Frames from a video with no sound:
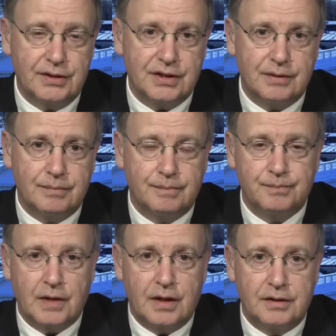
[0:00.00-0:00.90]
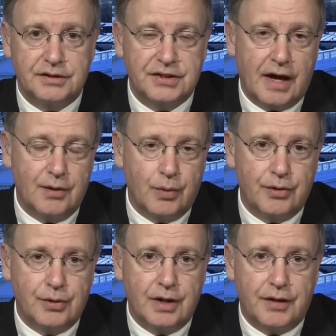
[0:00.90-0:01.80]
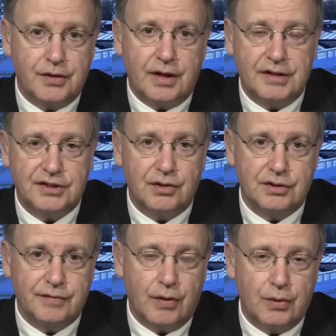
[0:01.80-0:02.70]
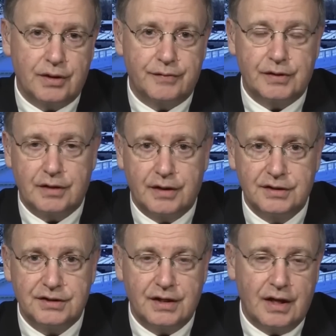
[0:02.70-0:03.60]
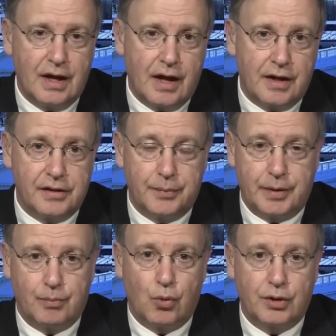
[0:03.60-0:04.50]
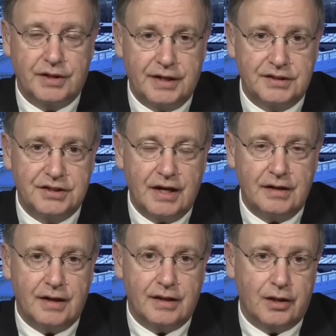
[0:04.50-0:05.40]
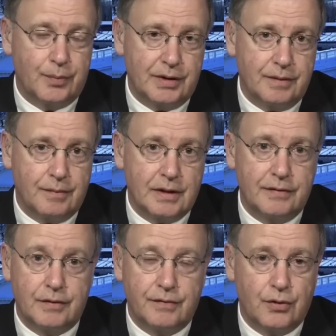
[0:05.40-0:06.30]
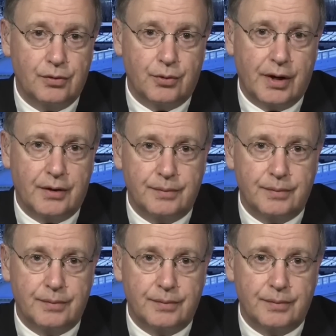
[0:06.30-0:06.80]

and decide whether or not the case goes forward. If it does, there'll be more dates set, and they'll be even further out.